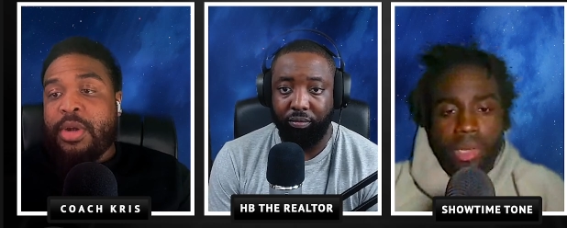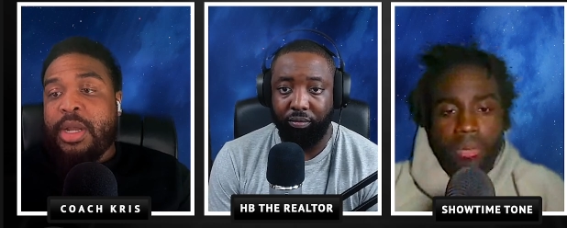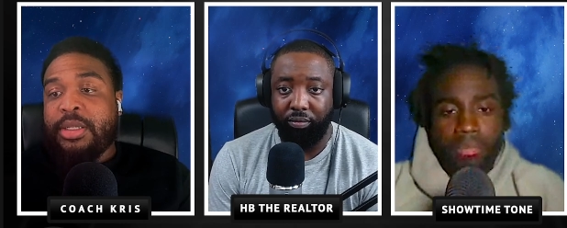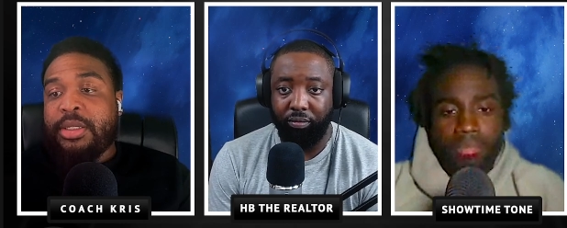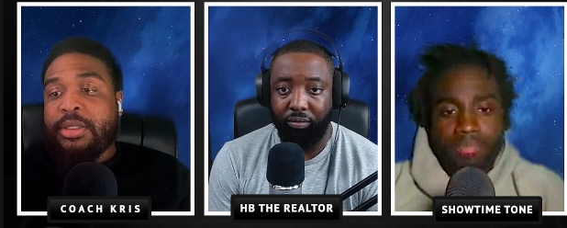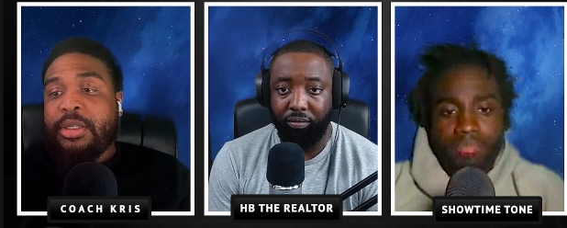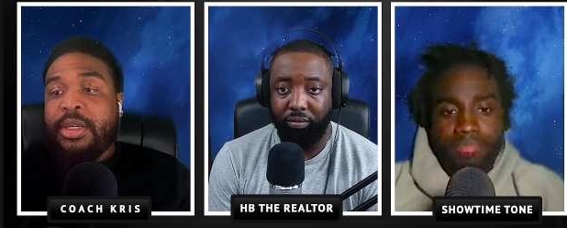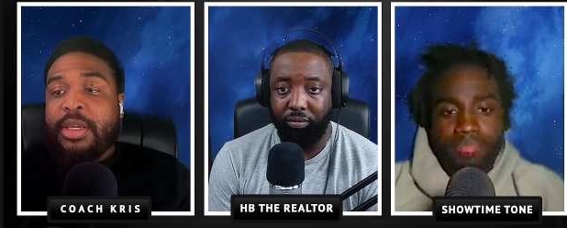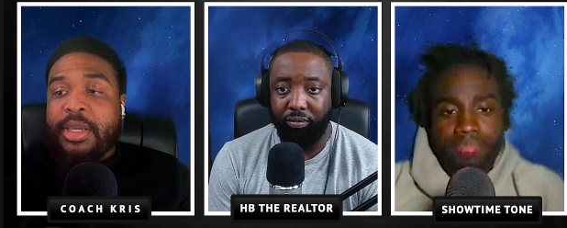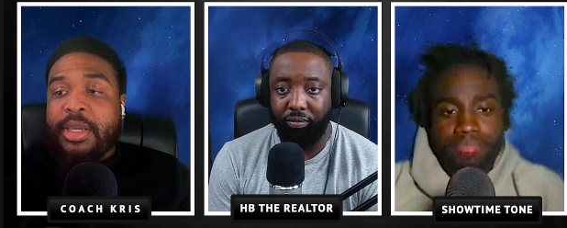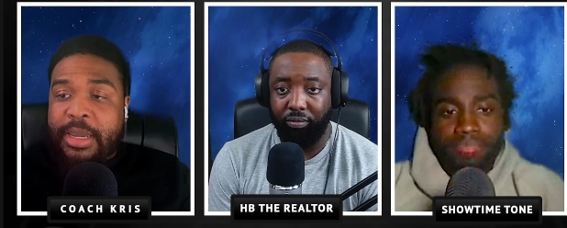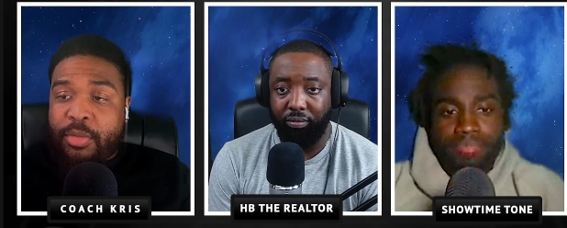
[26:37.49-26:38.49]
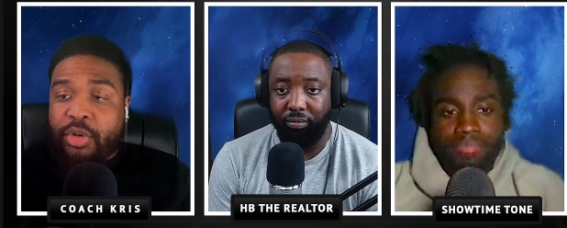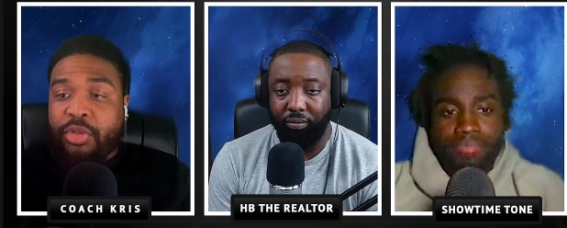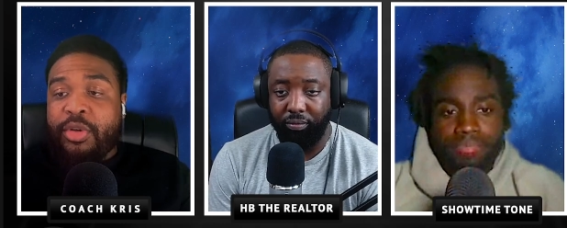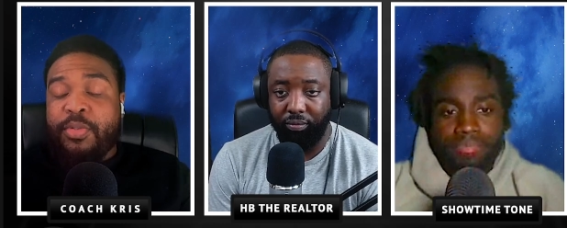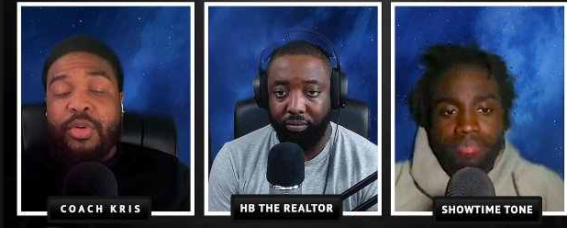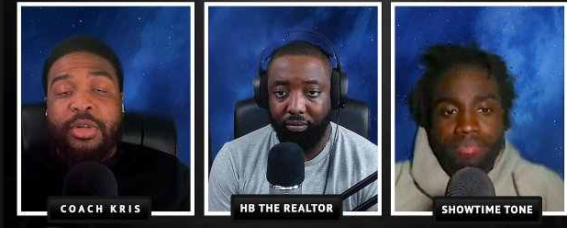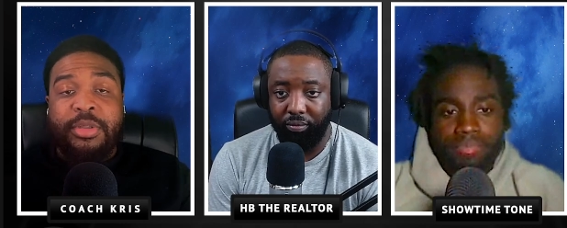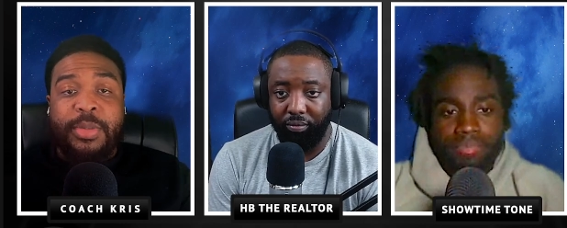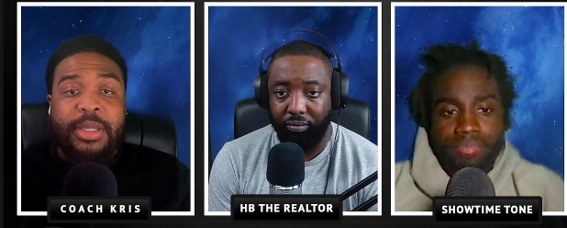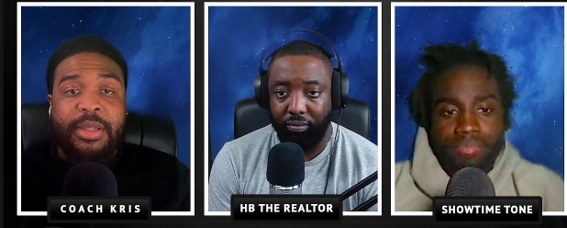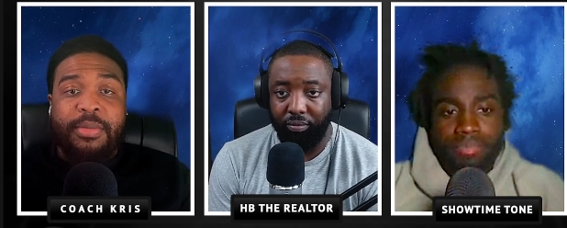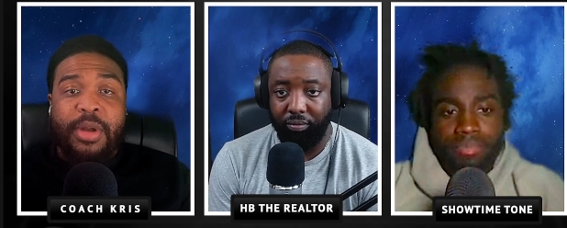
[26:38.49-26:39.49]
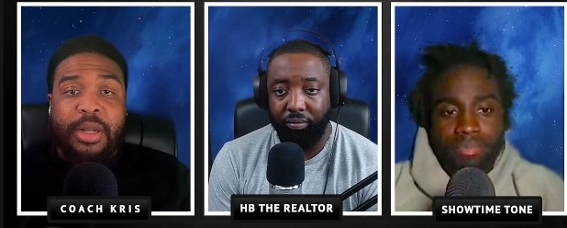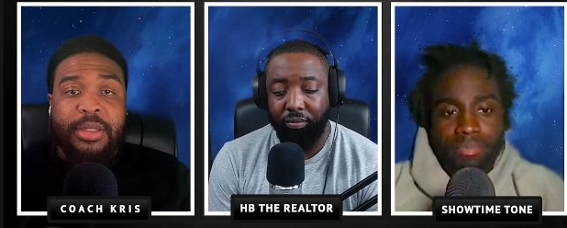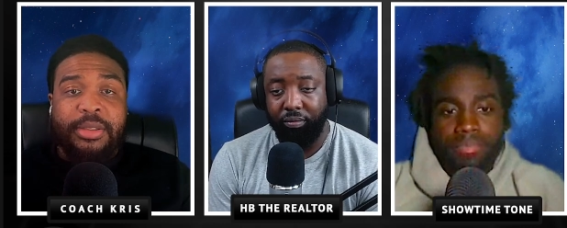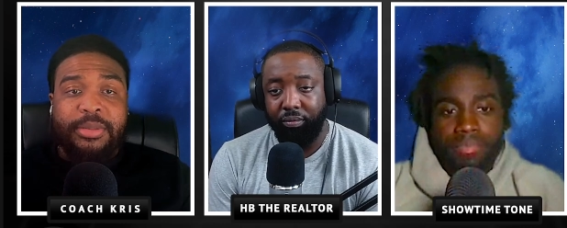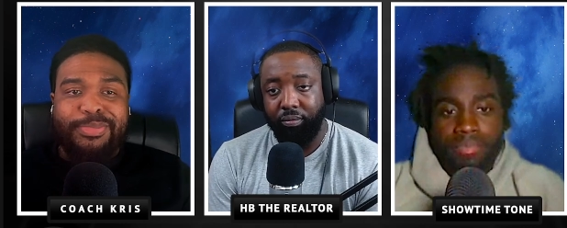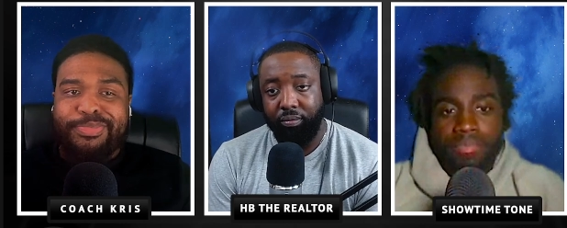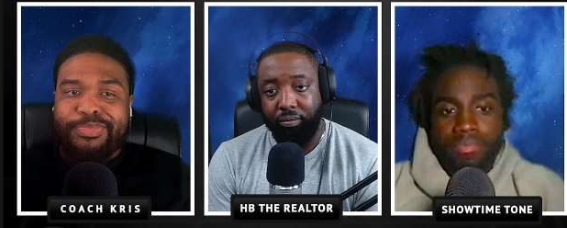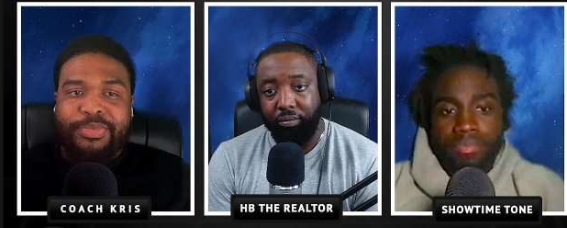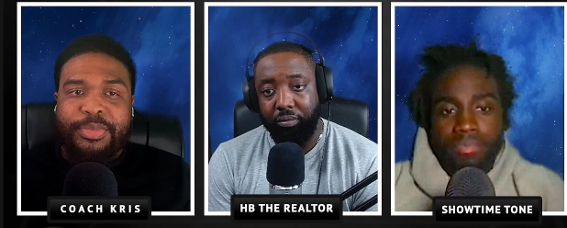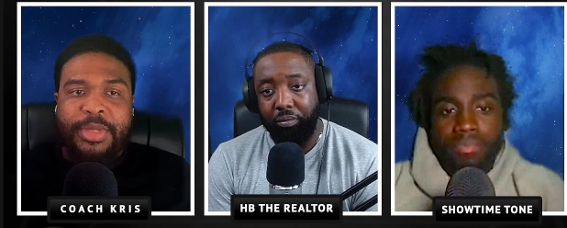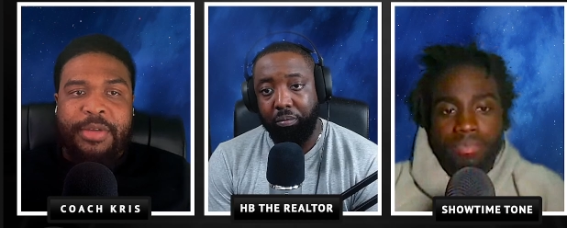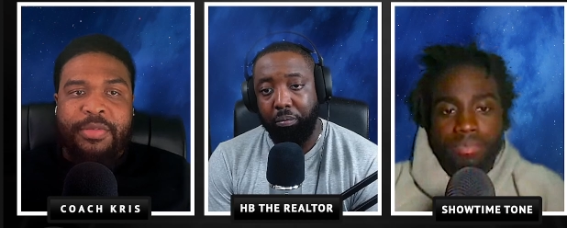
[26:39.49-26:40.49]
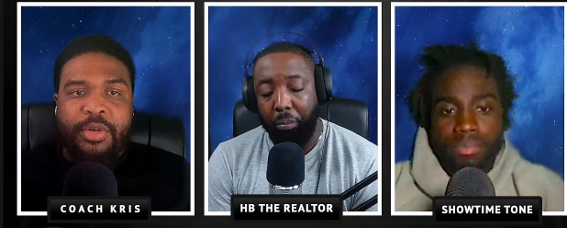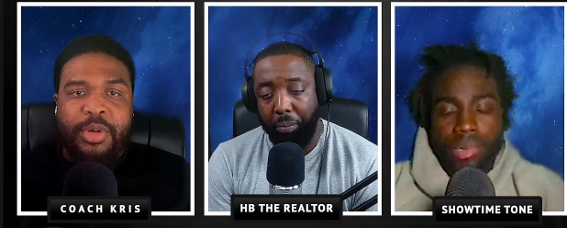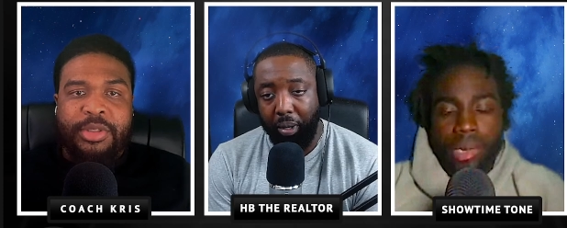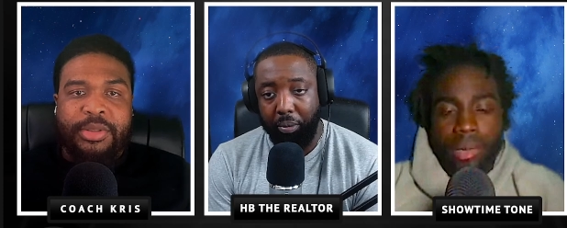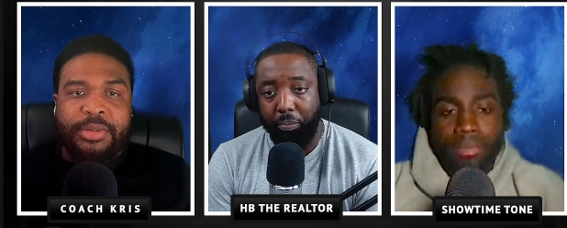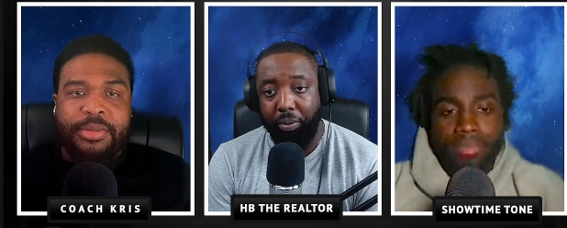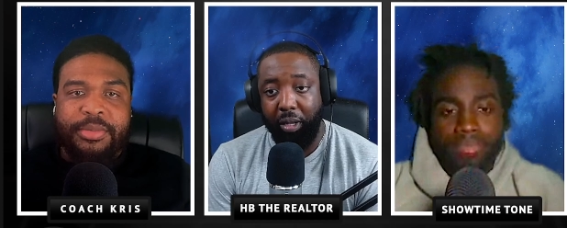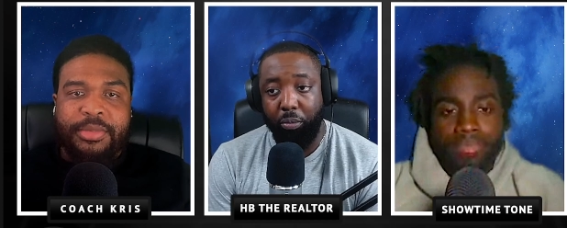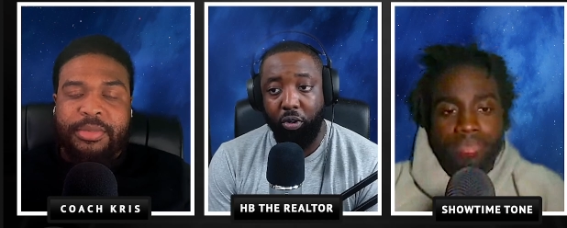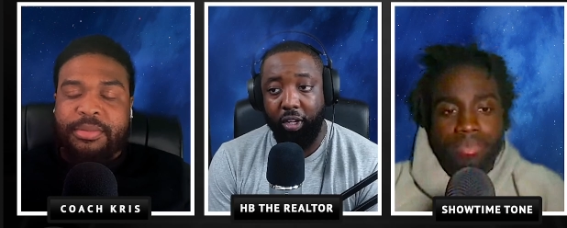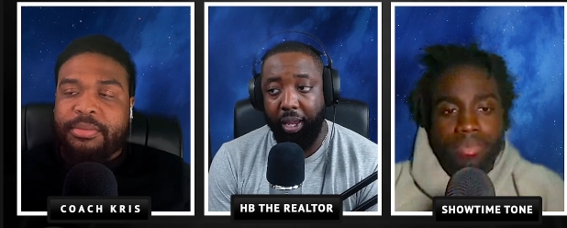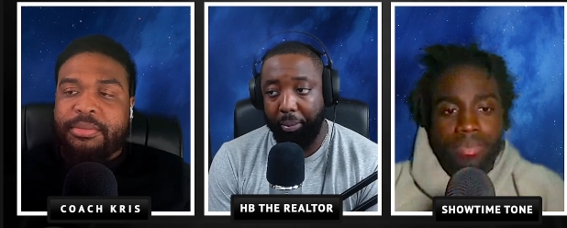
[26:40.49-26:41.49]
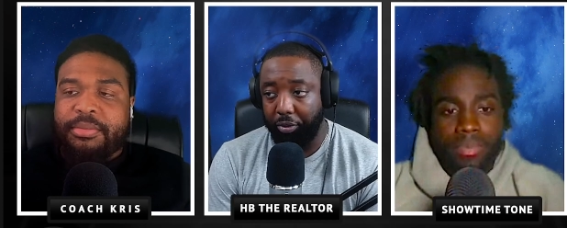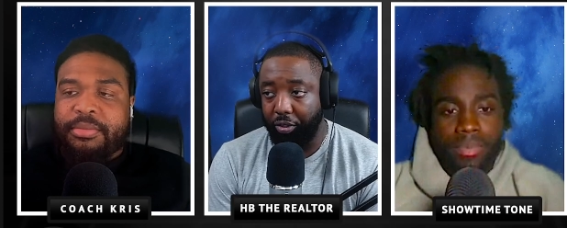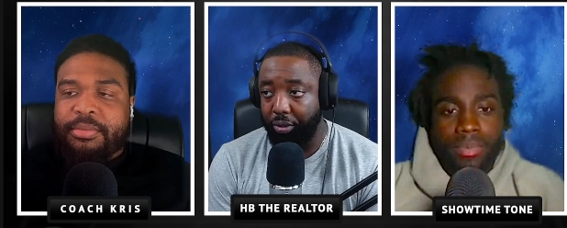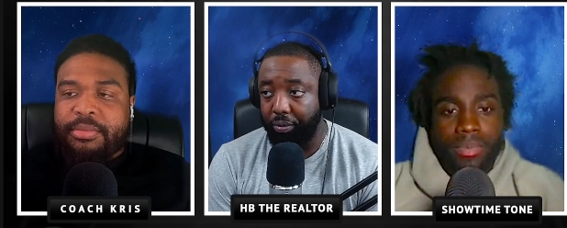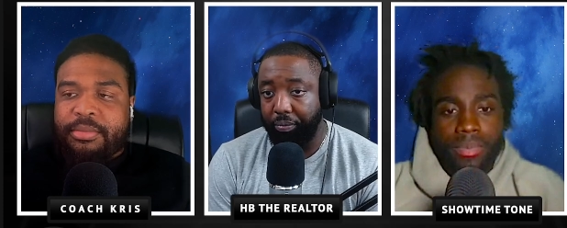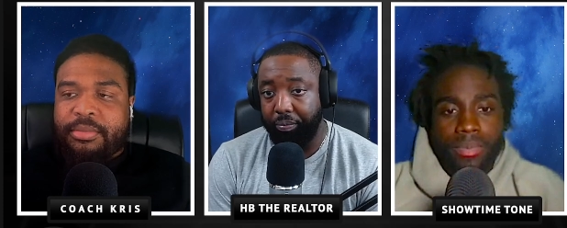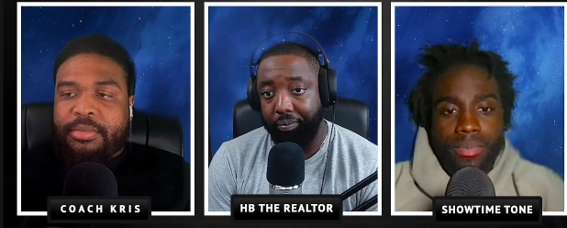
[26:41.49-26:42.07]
Speaker 1: than Brogdon, and more three pointers made than Brogdon. Probably yeah. play more games too.